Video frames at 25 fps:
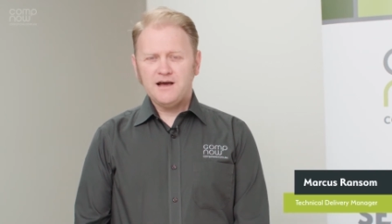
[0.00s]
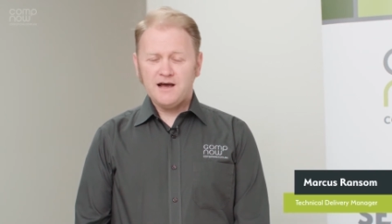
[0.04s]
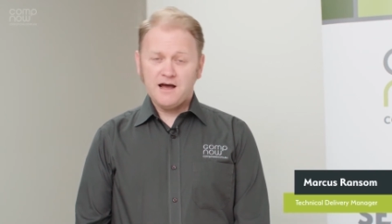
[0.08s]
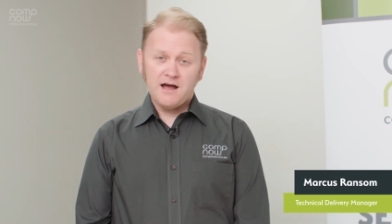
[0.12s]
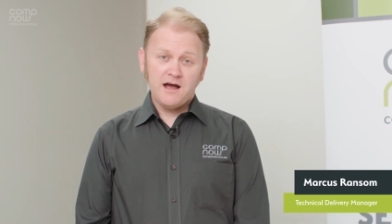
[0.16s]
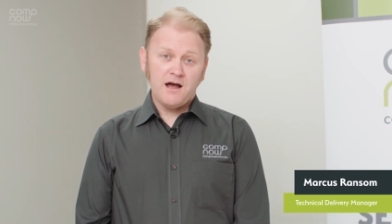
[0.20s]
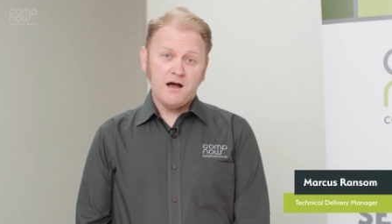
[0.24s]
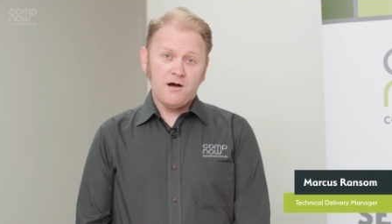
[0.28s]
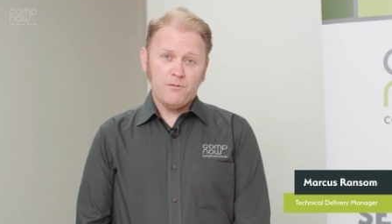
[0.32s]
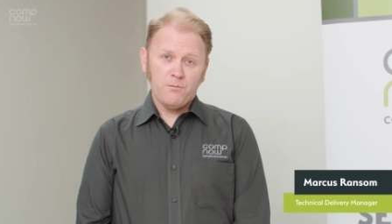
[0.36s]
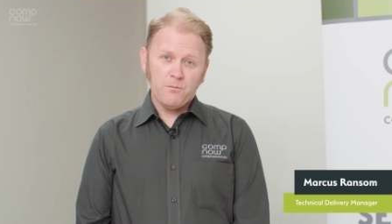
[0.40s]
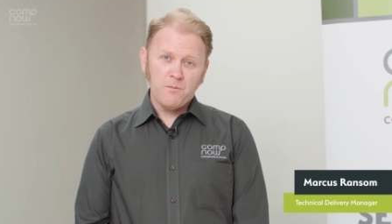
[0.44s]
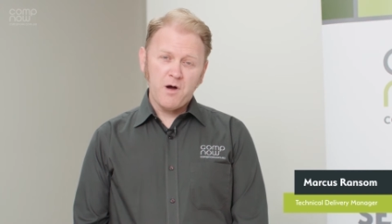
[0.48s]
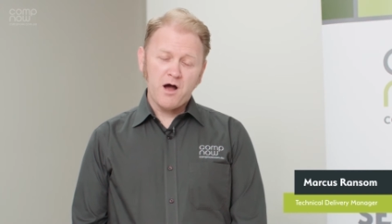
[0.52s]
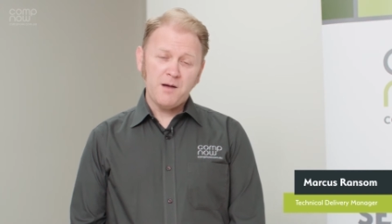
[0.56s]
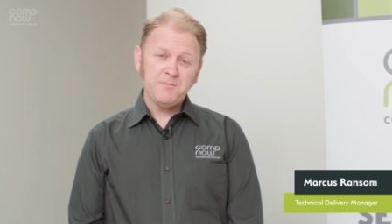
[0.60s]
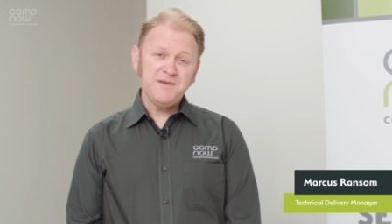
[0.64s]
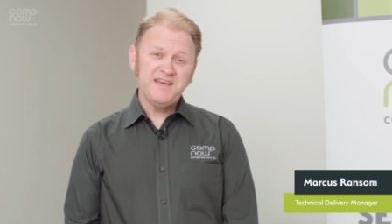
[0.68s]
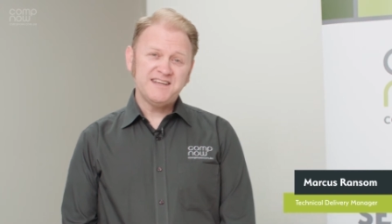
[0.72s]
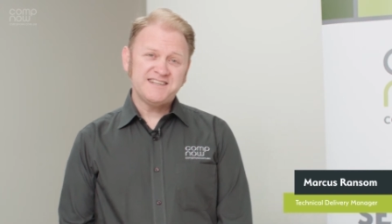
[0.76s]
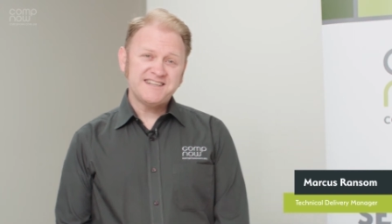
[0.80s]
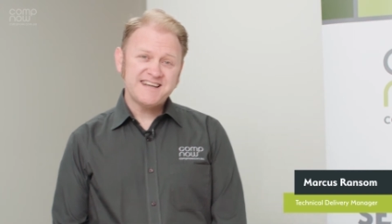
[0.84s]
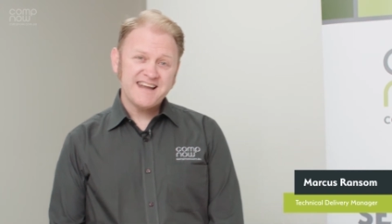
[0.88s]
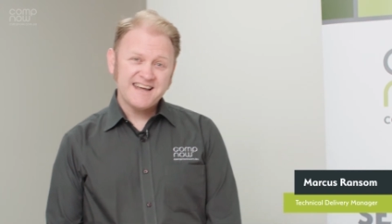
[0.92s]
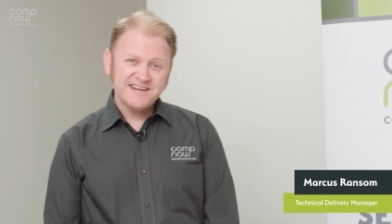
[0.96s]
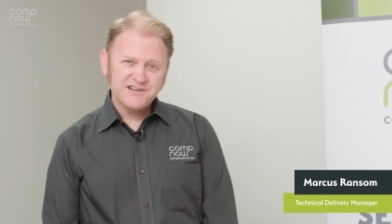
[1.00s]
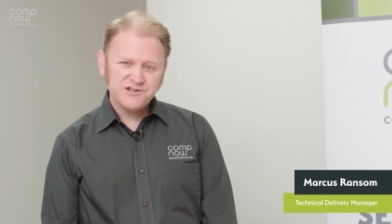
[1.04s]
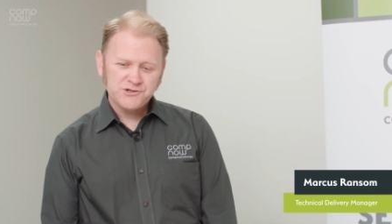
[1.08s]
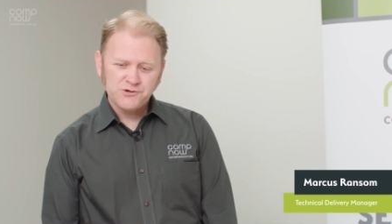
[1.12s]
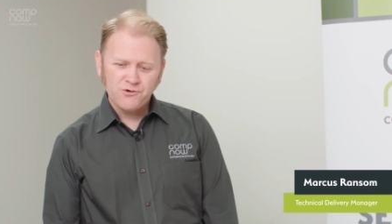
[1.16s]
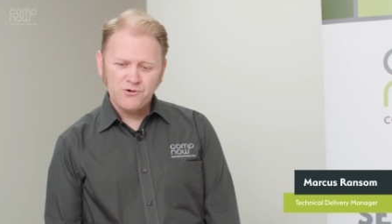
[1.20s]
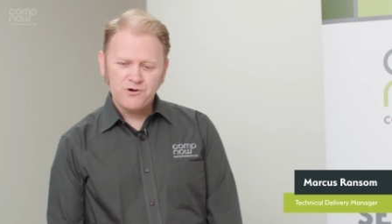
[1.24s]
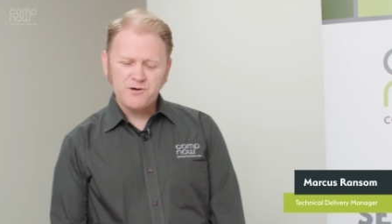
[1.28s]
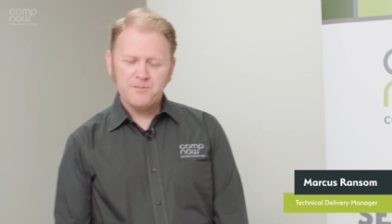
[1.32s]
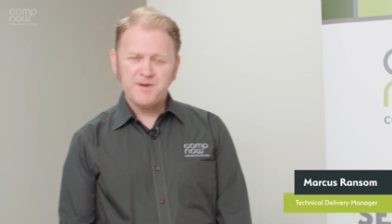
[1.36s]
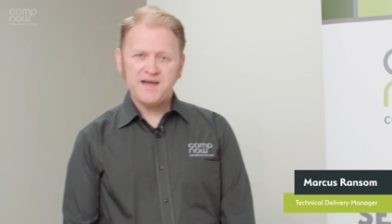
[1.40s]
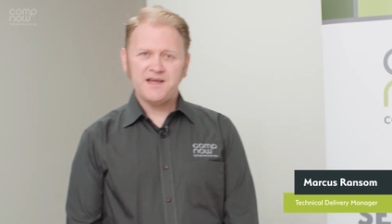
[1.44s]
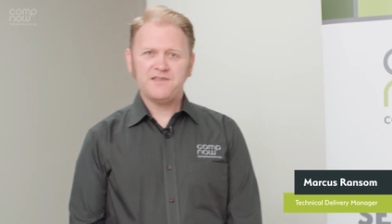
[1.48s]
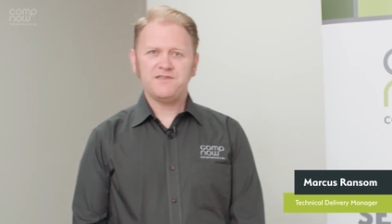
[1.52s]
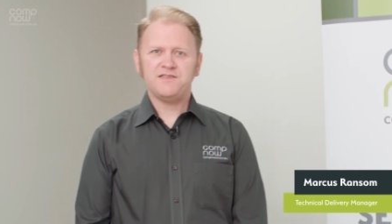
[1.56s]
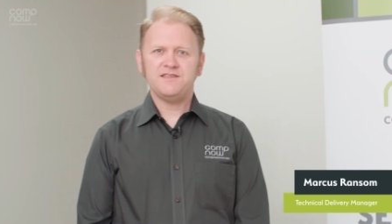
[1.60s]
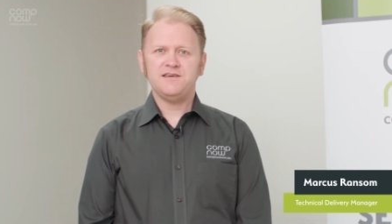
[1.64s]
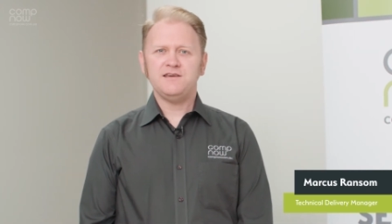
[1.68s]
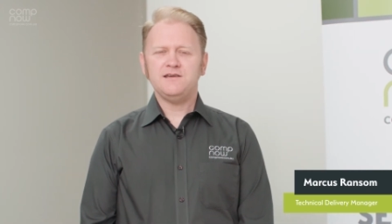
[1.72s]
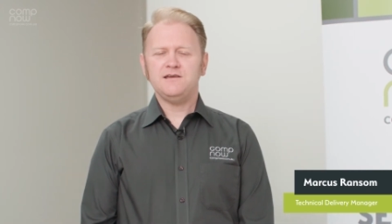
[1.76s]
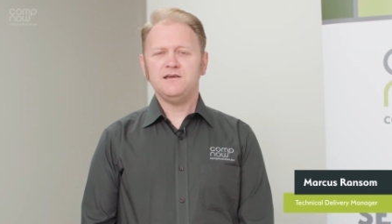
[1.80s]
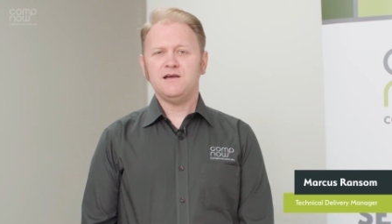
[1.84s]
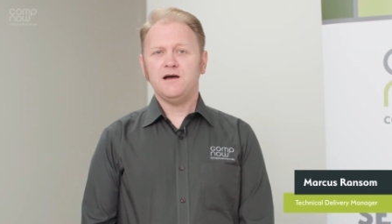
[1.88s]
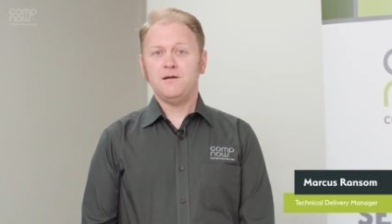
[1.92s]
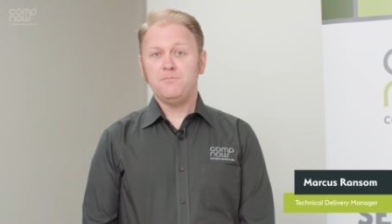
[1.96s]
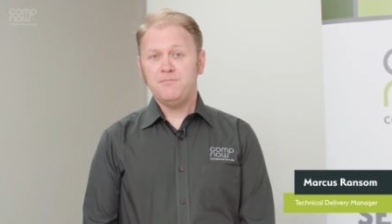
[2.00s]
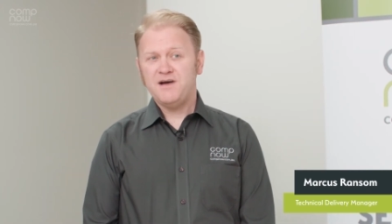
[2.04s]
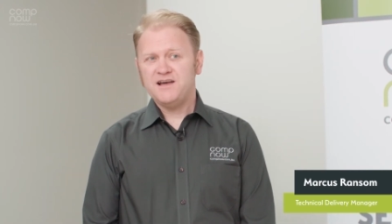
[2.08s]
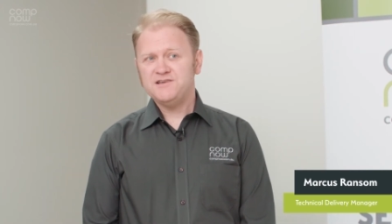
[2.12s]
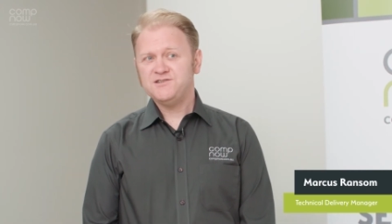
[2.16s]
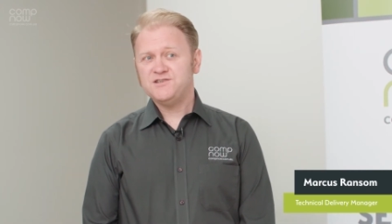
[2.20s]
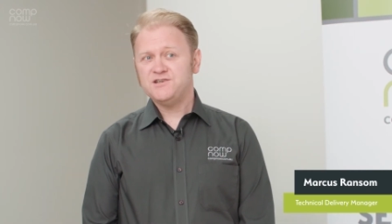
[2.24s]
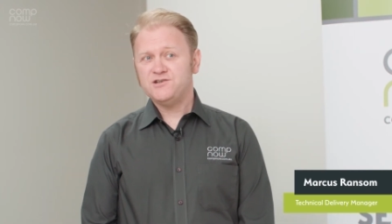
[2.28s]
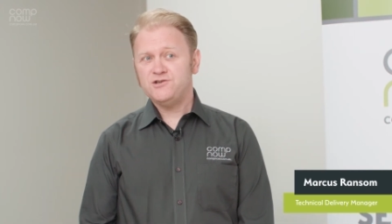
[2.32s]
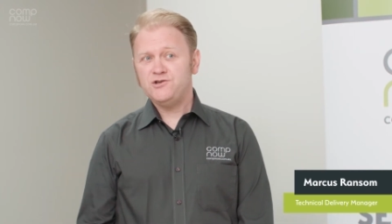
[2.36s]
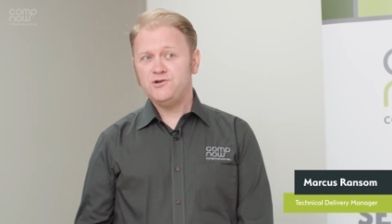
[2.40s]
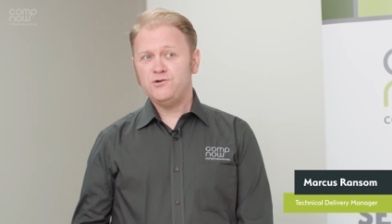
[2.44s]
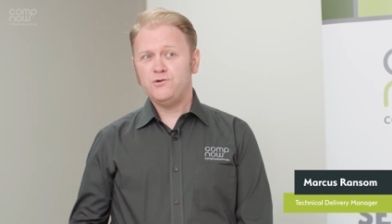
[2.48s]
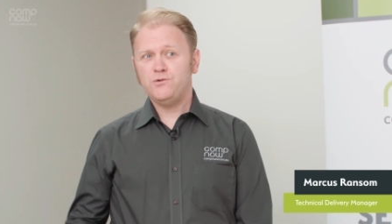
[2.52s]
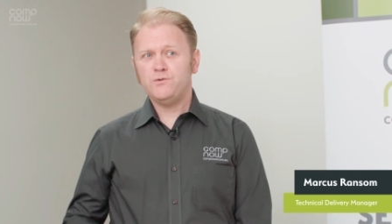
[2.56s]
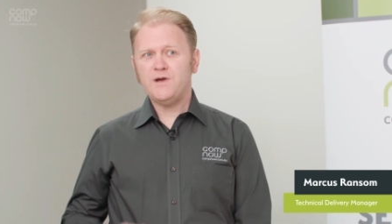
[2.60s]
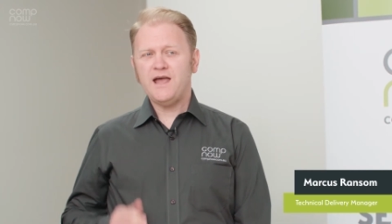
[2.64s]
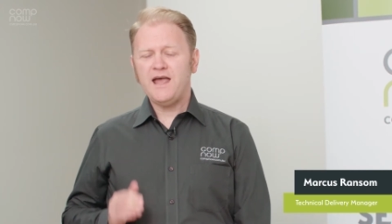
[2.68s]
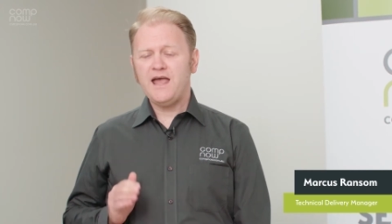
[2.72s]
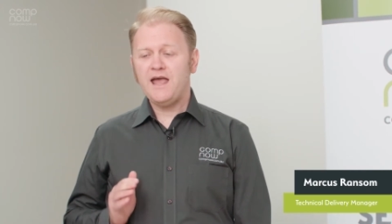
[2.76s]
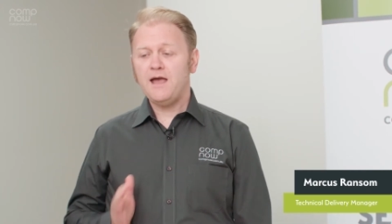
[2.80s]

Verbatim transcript: Uh, I'm here today to talk about the amazing new